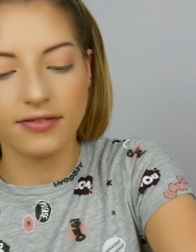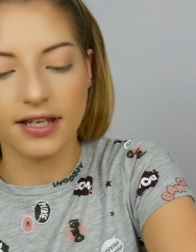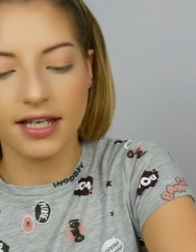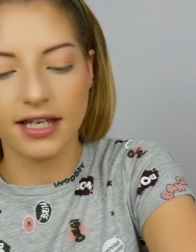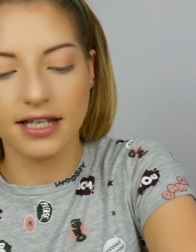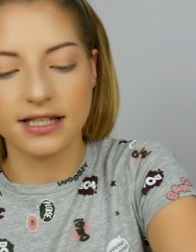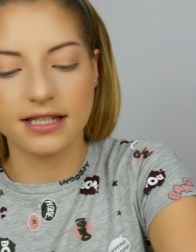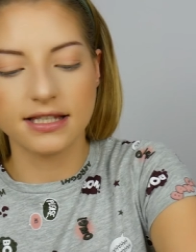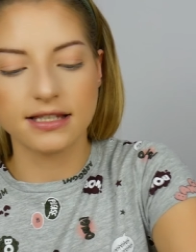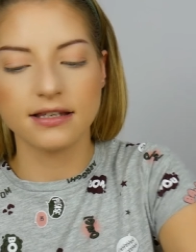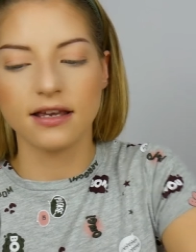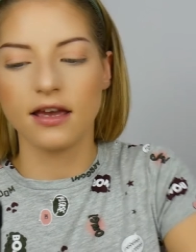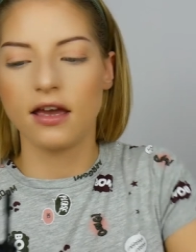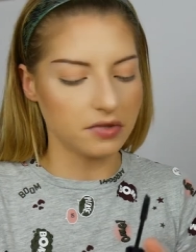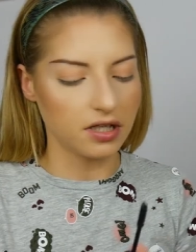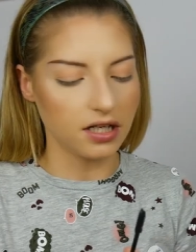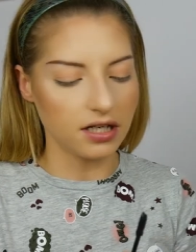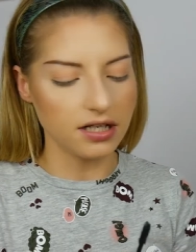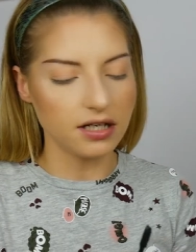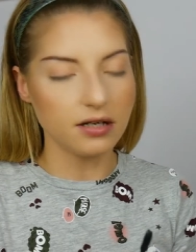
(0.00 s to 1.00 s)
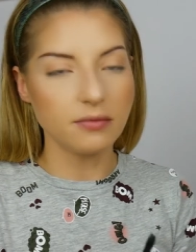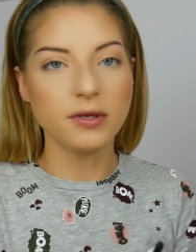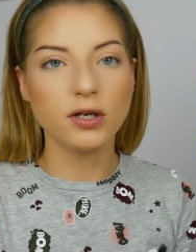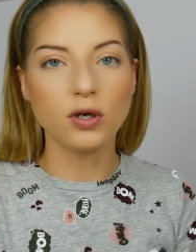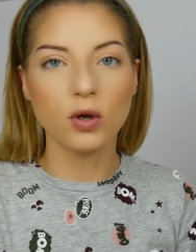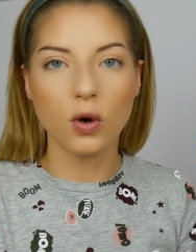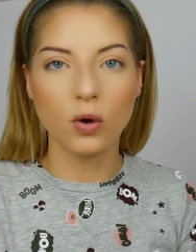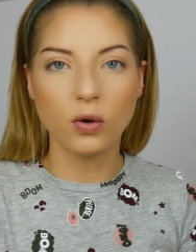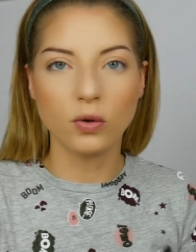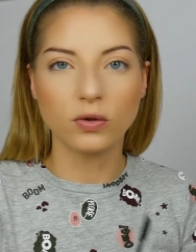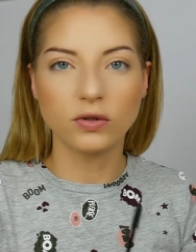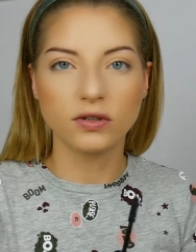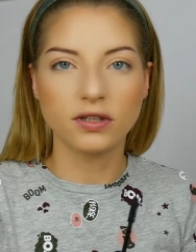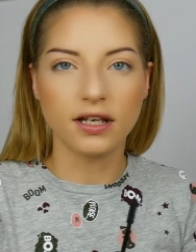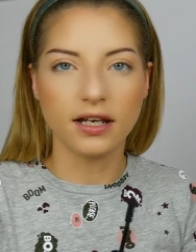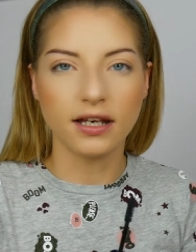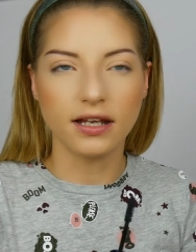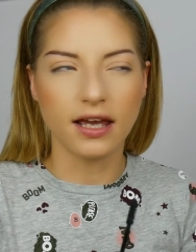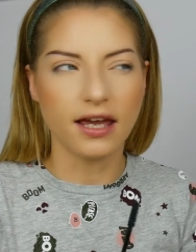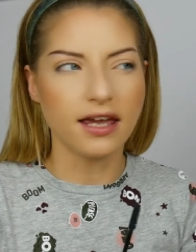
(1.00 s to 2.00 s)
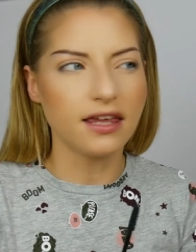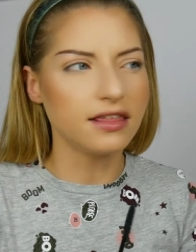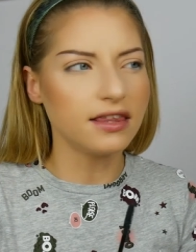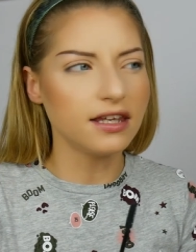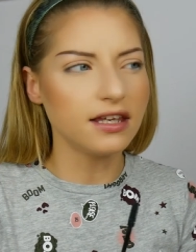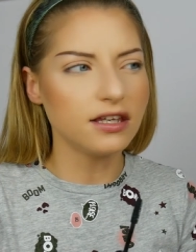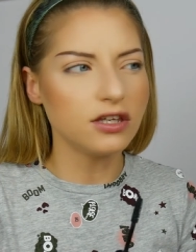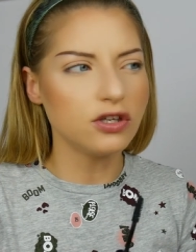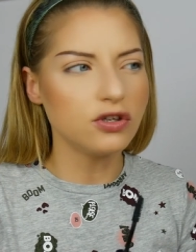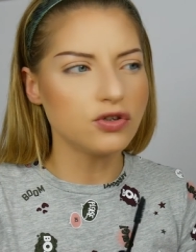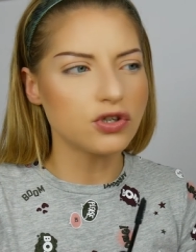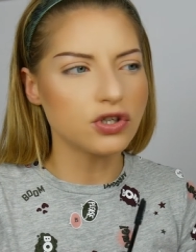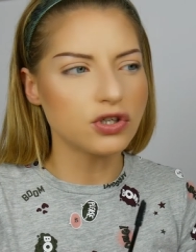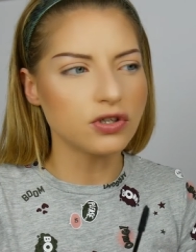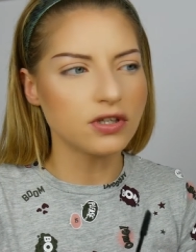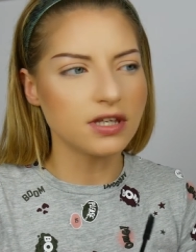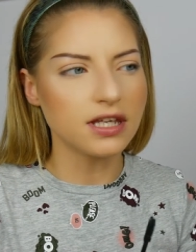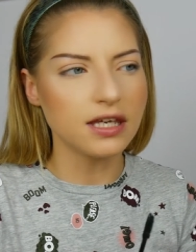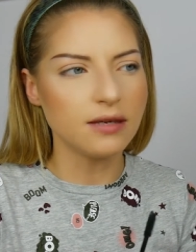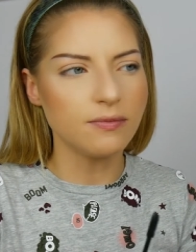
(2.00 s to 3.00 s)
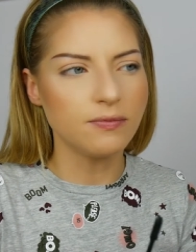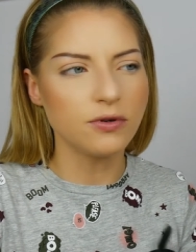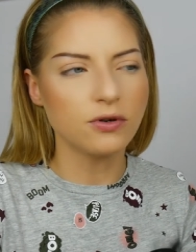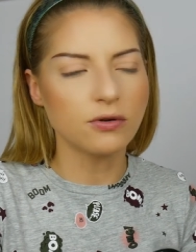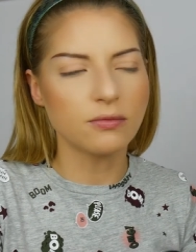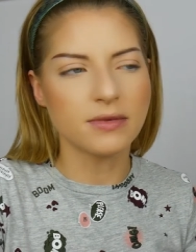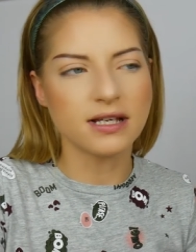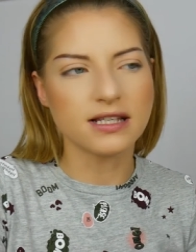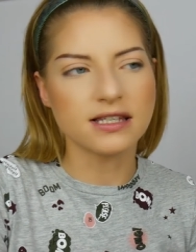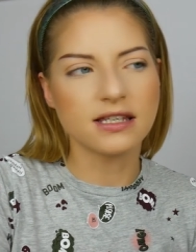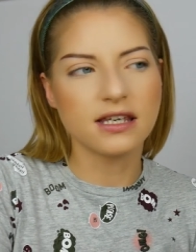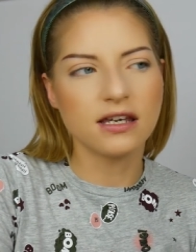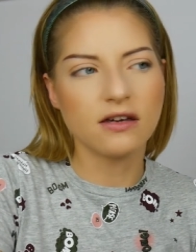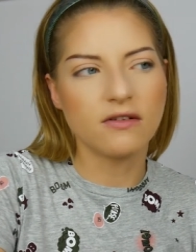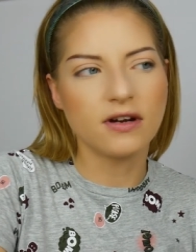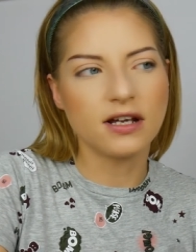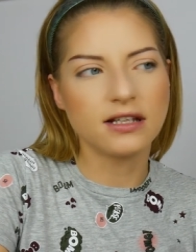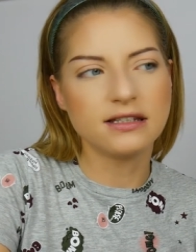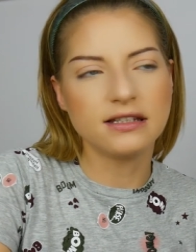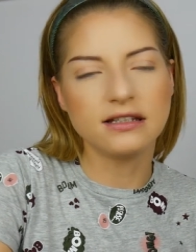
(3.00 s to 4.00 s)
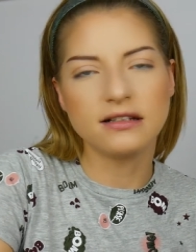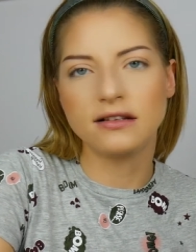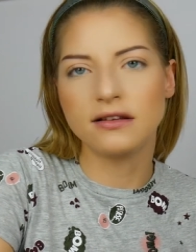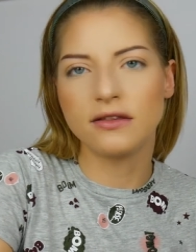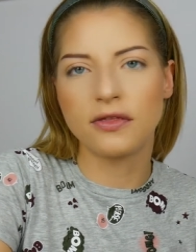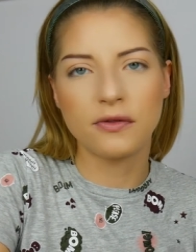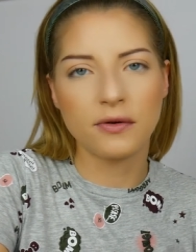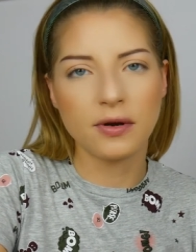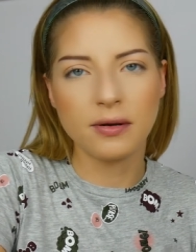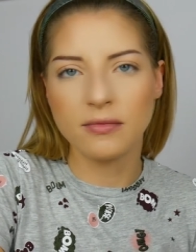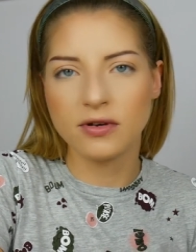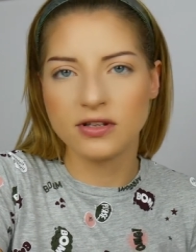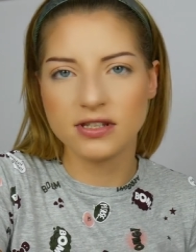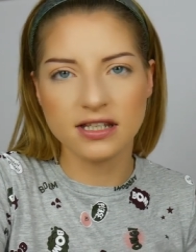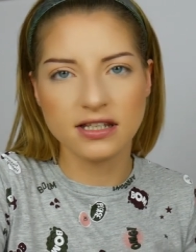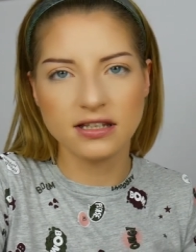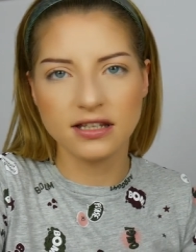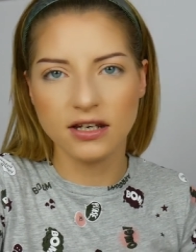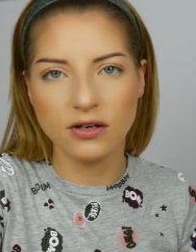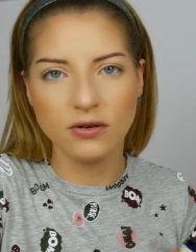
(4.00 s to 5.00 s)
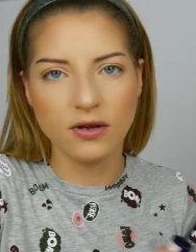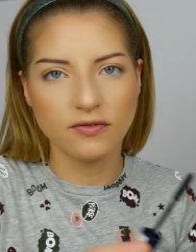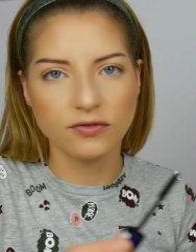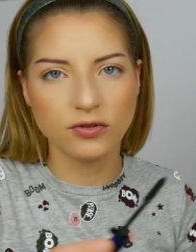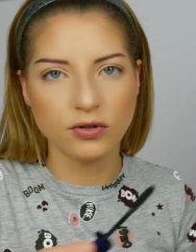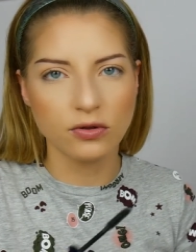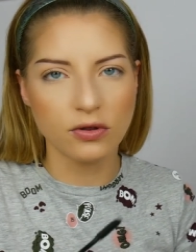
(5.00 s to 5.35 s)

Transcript: It's a little bit old. I think you should keep your mascara till three months and then you have to